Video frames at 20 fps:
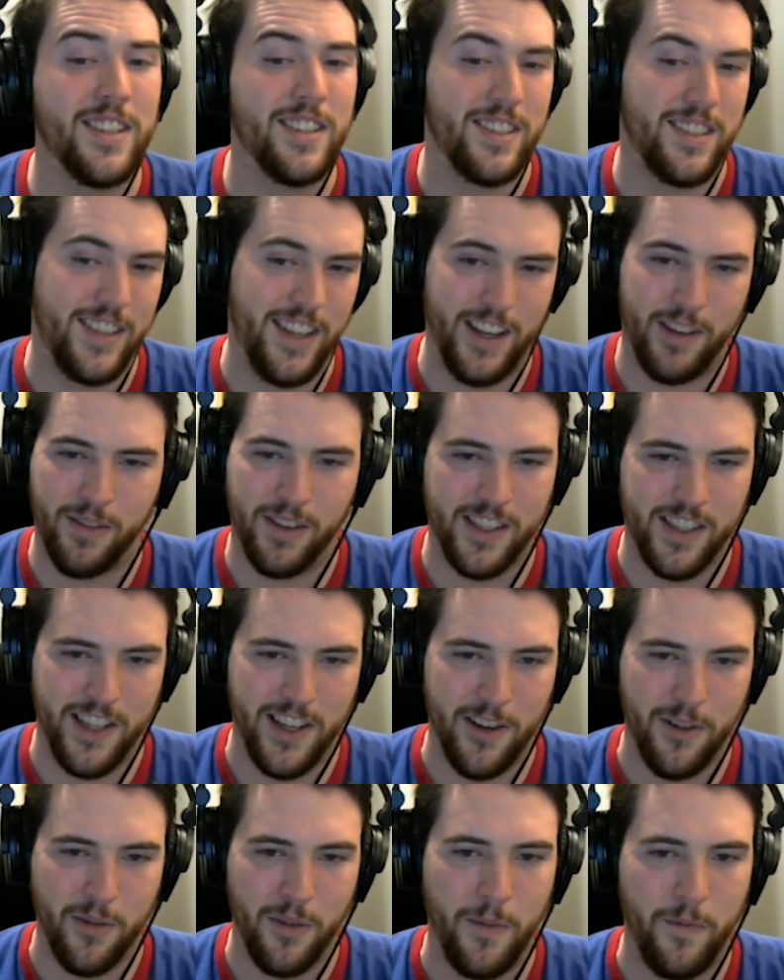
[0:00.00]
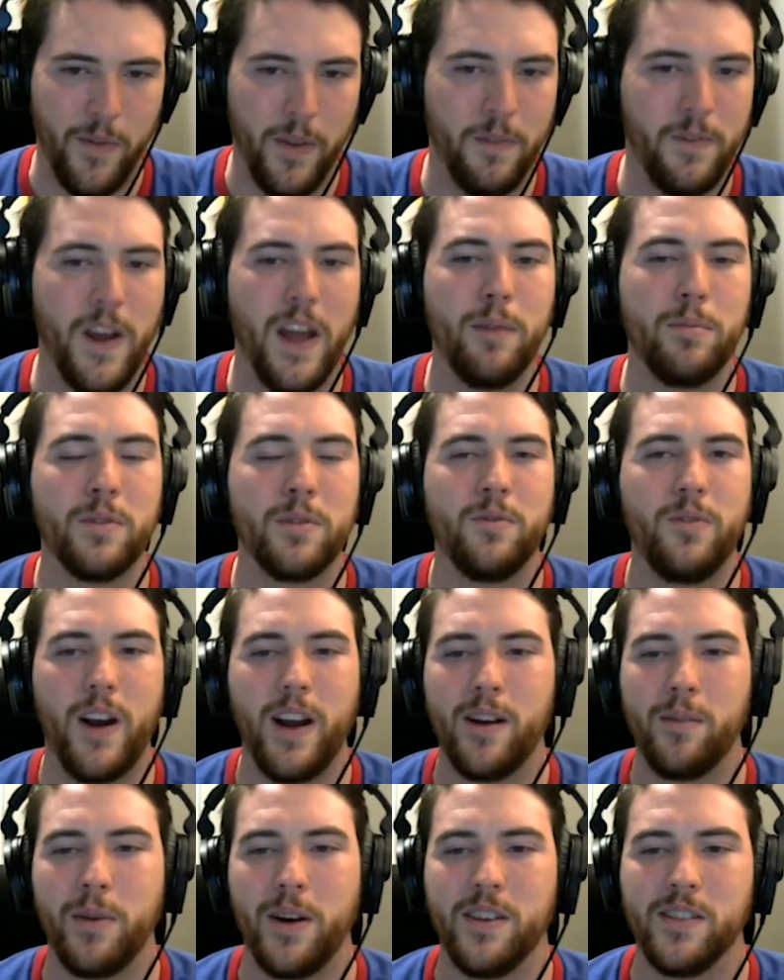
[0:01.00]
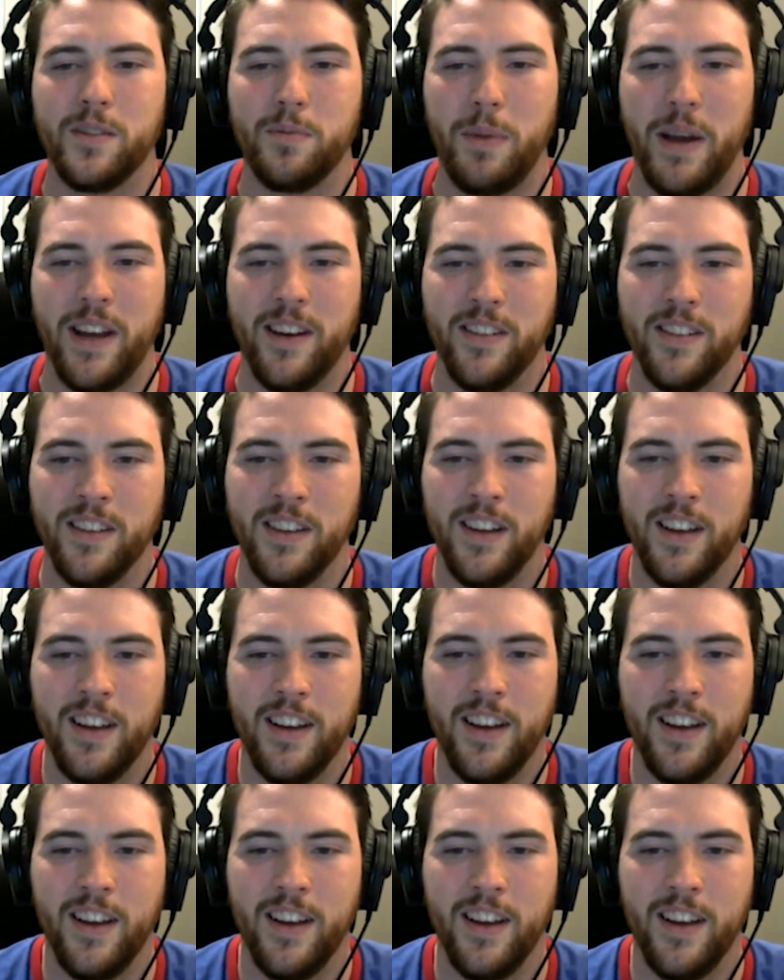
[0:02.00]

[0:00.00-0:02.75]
secret to you. The fabled fireball spell.